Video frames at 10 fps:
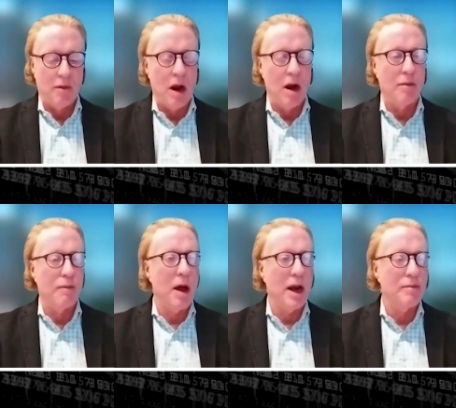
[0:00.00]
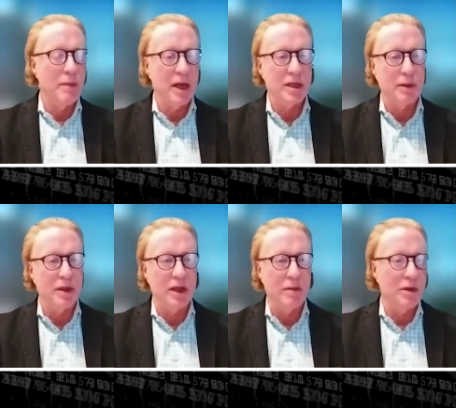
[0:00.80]
Our product
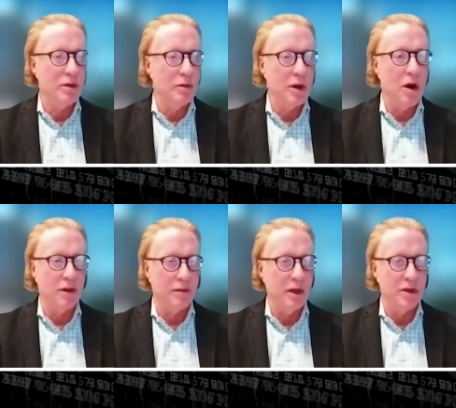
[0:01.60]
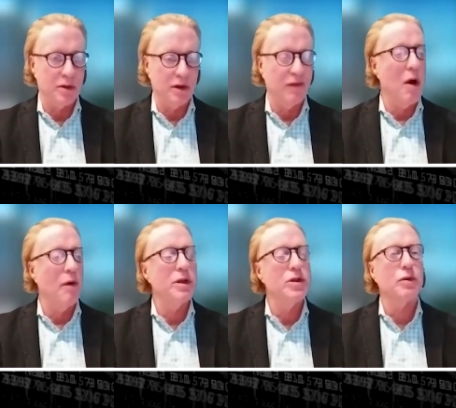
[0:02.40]
management team is doing all the research,
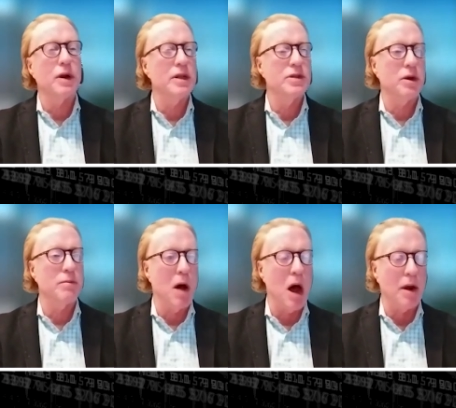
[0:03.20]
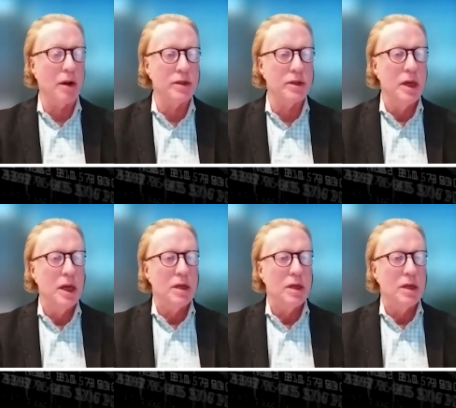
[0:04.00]
following trends on models.